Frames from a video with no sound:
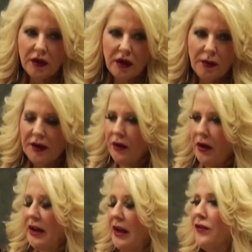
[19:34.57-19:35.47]
and
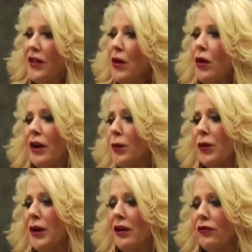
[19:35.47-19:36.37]
if they wanted to
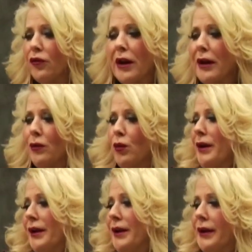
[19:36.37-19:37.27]
bring a friend, we
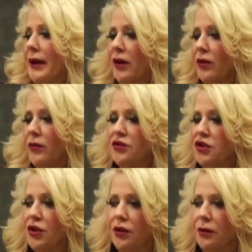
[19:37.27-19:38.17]
didn't care.
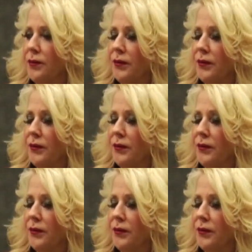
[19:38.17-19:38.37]
Sure,